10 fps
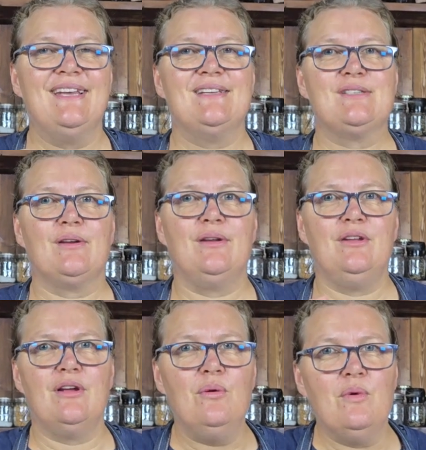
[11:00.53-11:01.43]
So you
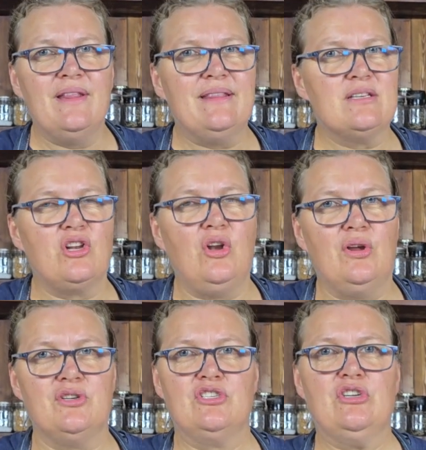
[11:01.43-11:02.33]
don't want this
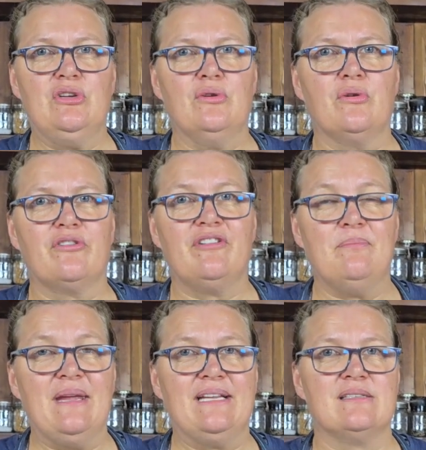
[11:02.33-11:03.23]
close to your
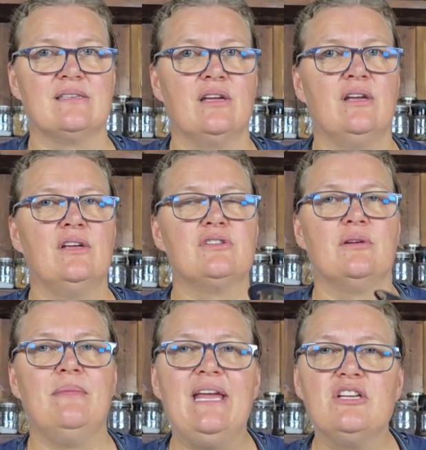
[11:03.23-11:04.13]
ferments. So
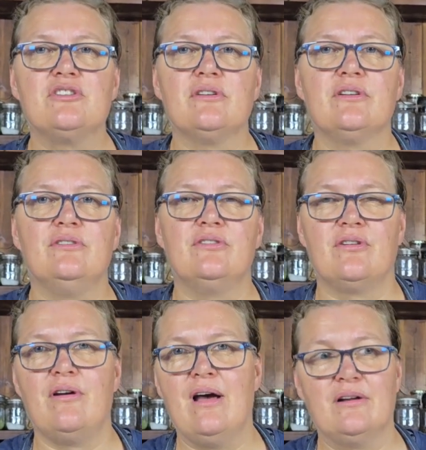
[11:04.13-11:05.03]
make sure to throw
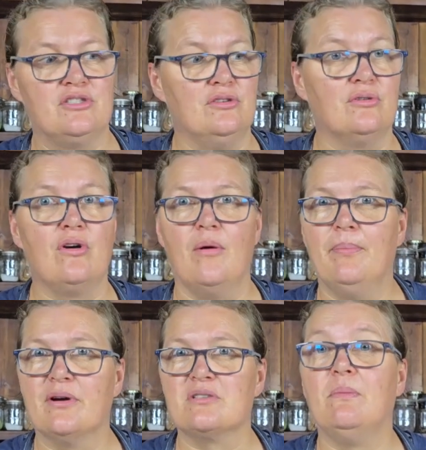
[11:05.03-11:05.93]
out your
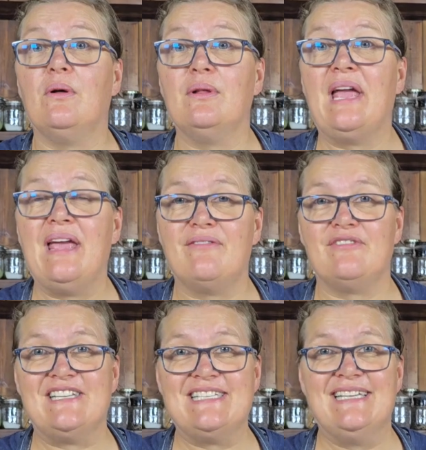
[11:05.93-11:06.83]
compost bowl
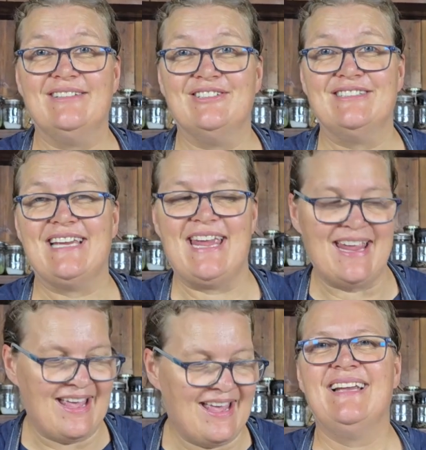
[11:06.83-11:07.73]
every single day.
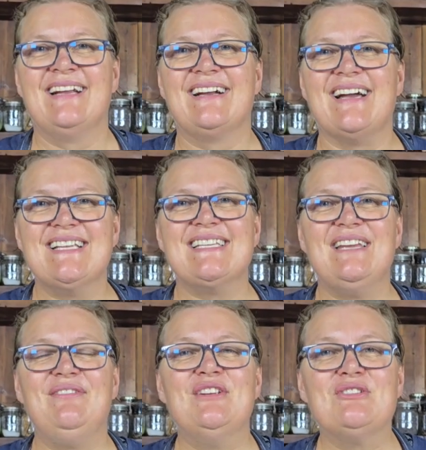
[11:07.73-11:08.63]
Guys,
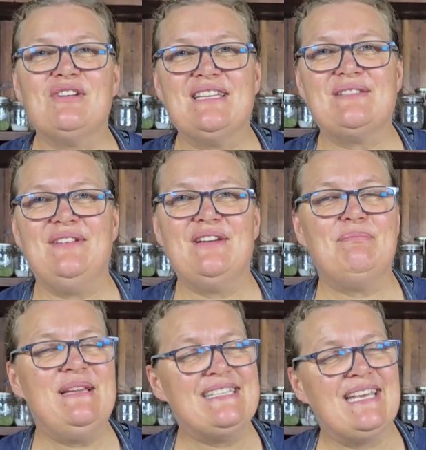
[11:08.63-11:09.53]
if you enjoyed this video,
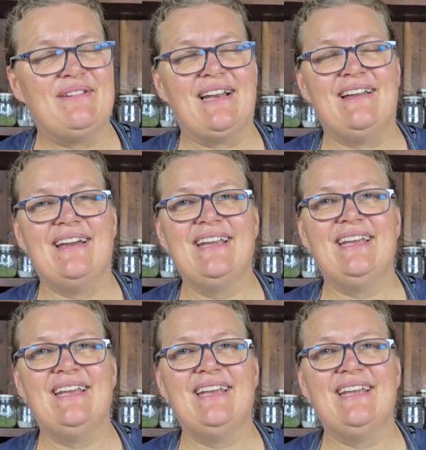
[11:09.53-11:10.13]
please give it a like.